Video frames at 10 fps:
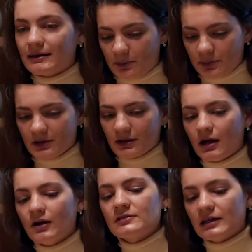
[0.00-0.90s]

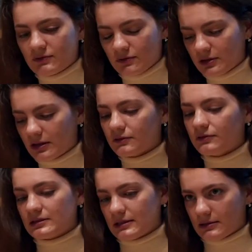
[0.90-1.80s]
towards the public sector,
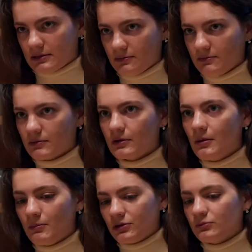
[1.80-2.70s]
health sector,
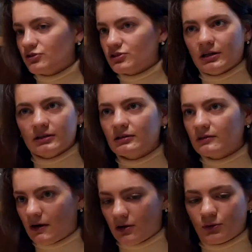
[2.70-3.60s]
which are lower
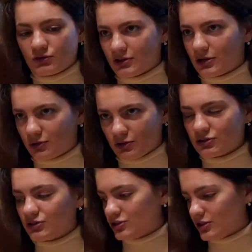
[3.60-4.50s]
paying. They're
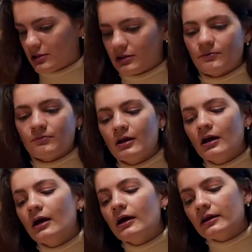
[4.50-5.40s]
doing a great job in
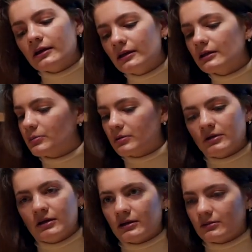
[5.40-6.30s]
terms of
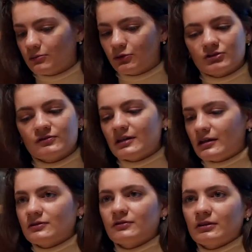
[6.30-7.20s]
representation. But
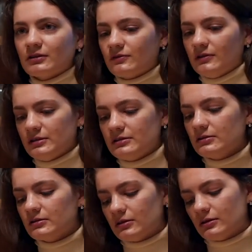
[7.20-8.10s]
when you look at all of
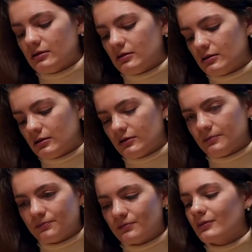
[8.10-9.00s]
that data together,